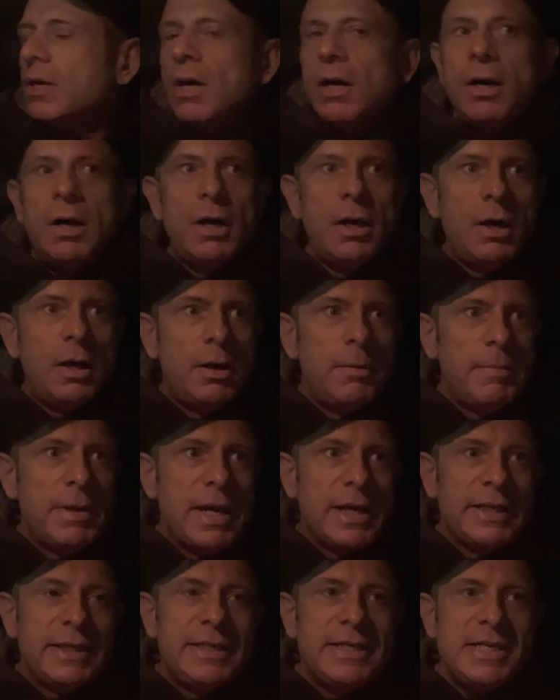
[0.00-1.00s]

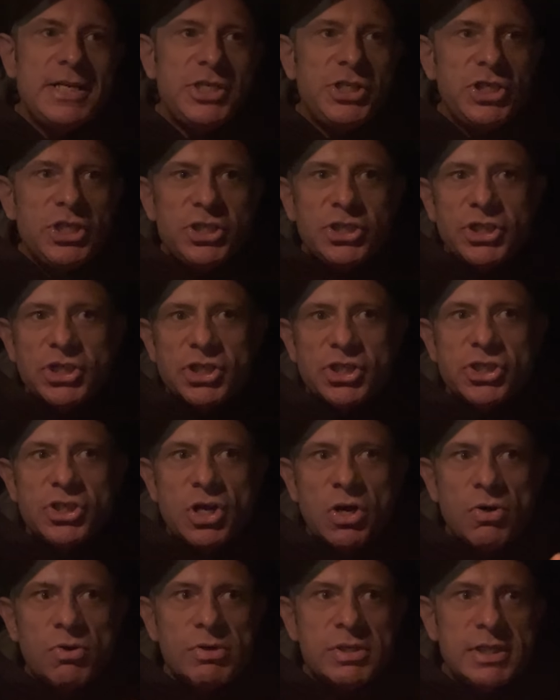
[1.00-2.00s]
And Geechi's just
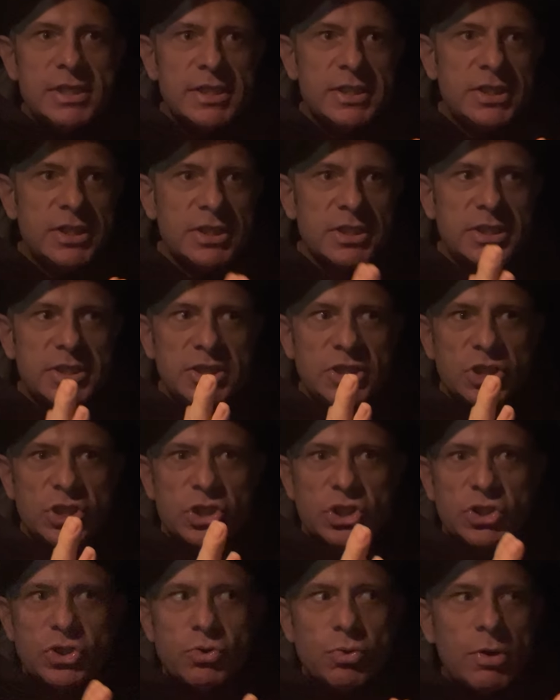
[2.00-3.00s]
known to just
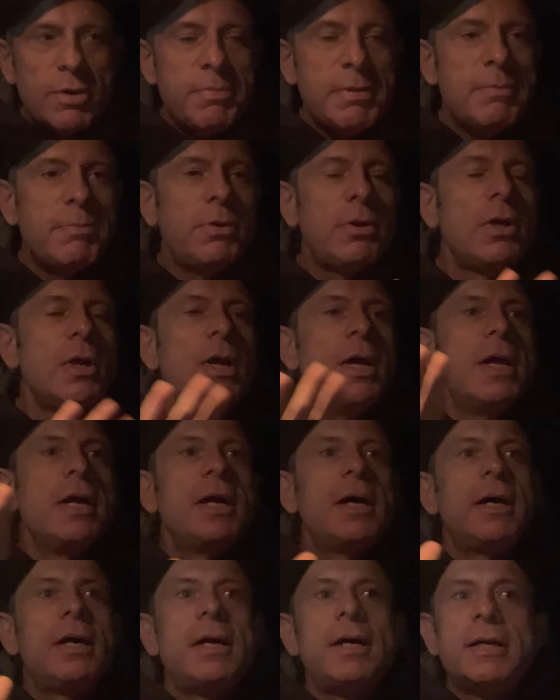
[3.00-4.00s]
destroy people.
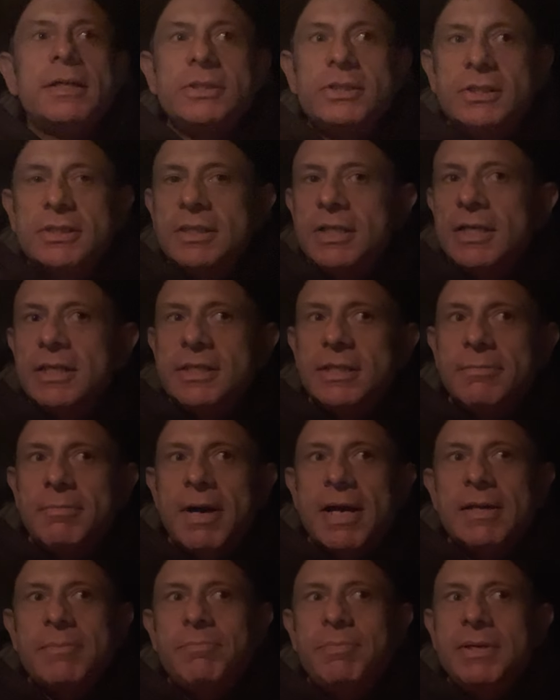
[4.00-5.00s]
Just did it to
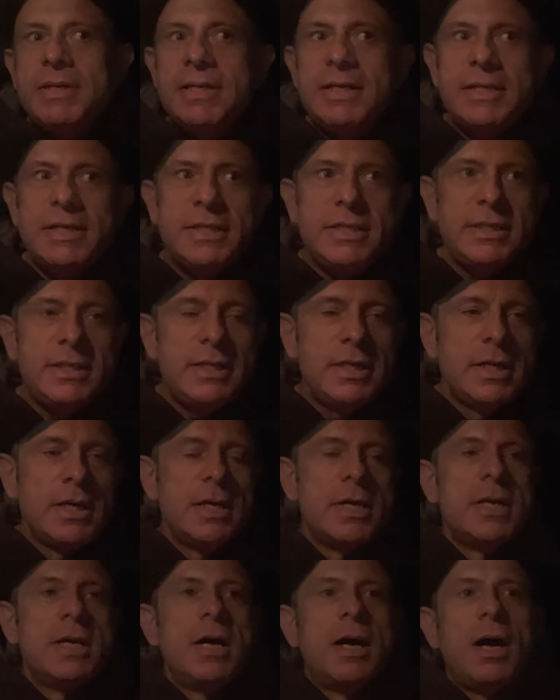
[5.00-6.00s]
Mike P.
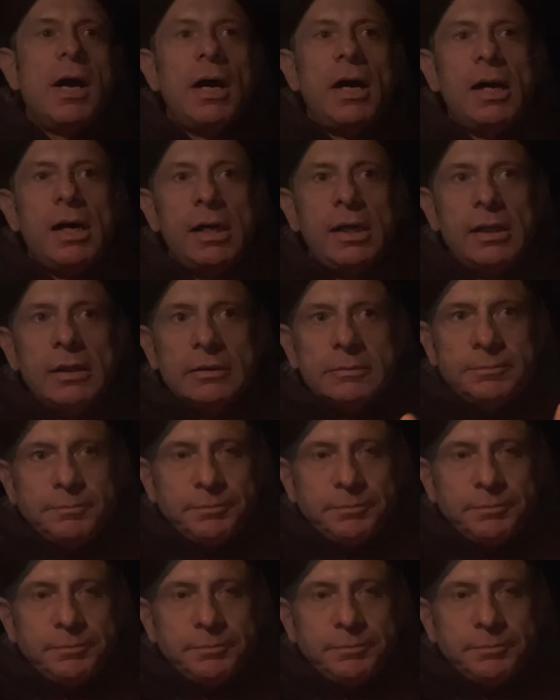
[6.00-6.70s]
You